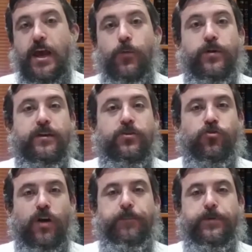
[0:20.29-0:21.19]
With these
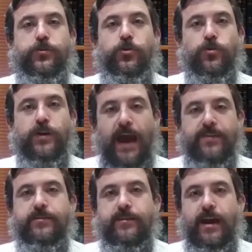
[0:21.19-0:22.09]
trumpets, you'll
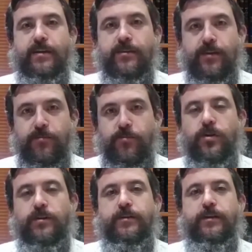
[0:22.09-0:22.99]
gather together the
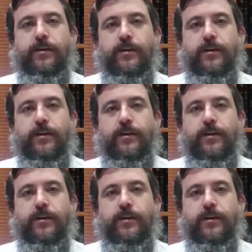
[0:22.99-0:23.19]
community